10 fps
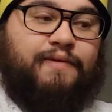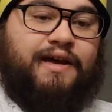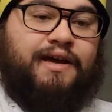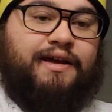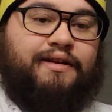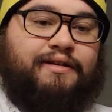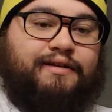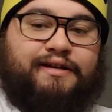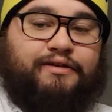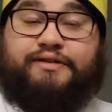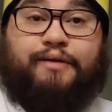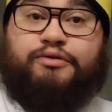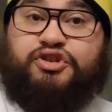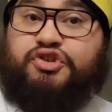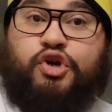and like that
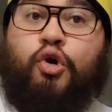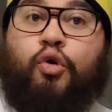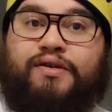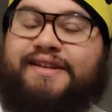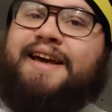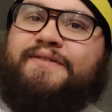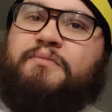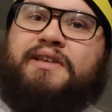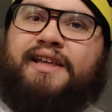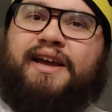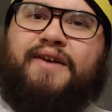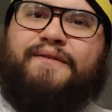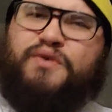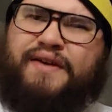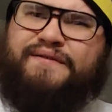was just the goal. It didn't have to be like a
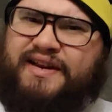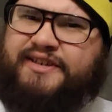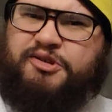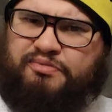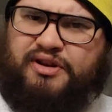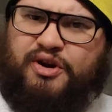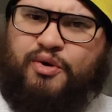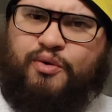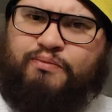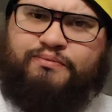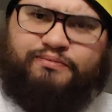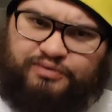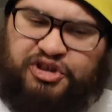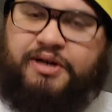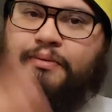fully finished,
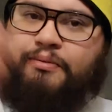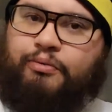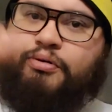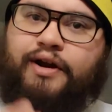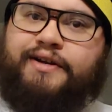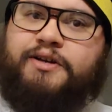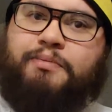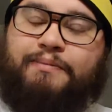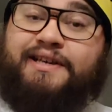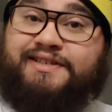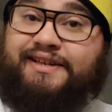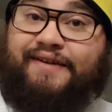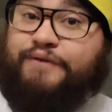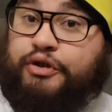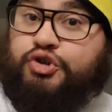shippable product, but basically a
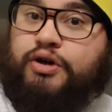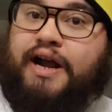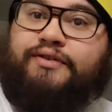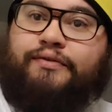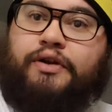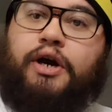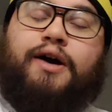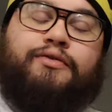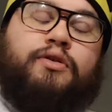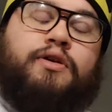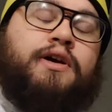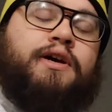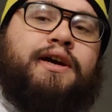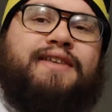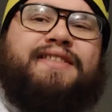first draft of a novel.
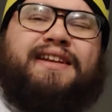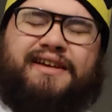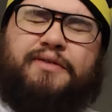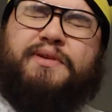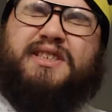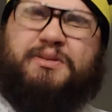And then like you would